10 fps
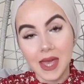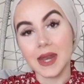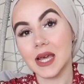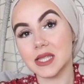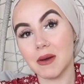
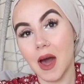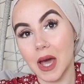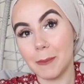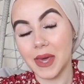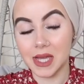next thing
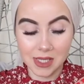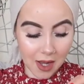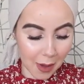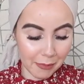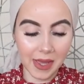i picked
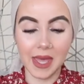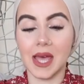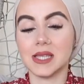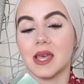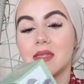up
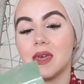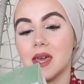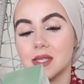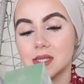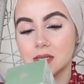is this